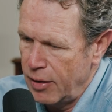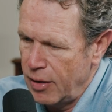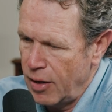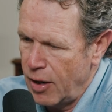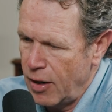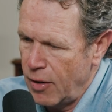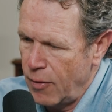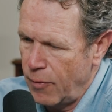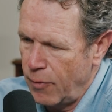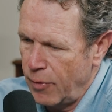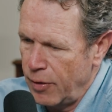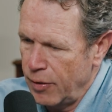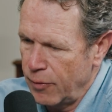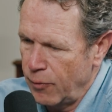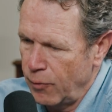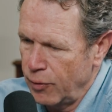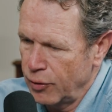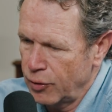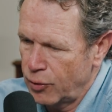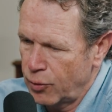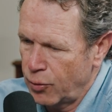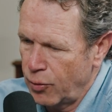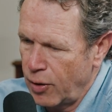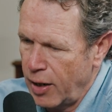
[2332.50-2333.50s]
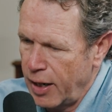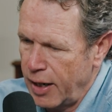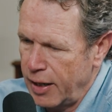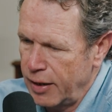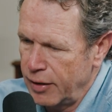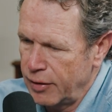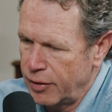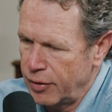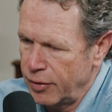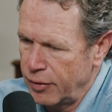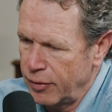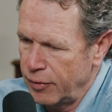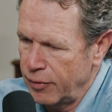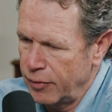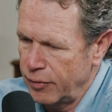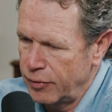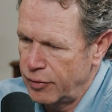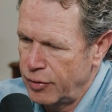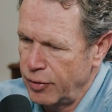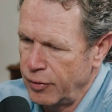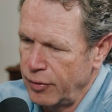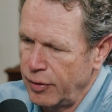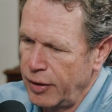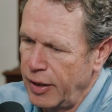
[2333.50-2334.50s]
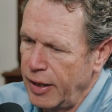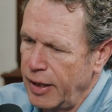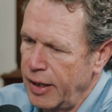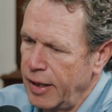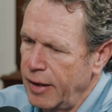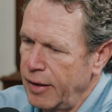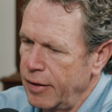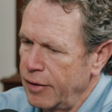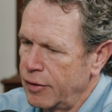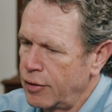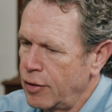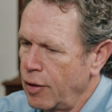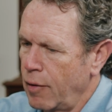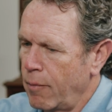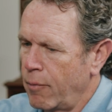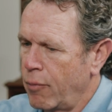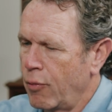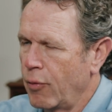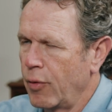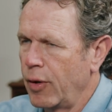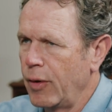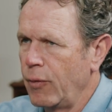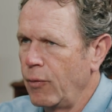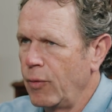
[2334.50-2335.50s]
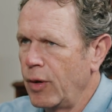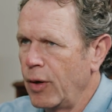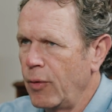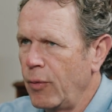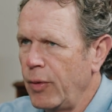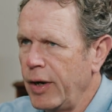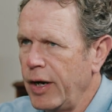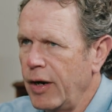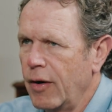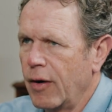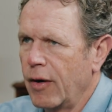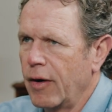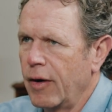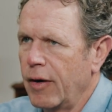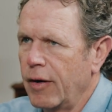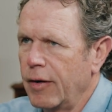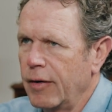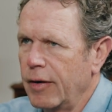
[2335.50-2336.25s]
No, we're trying to get to the point where we are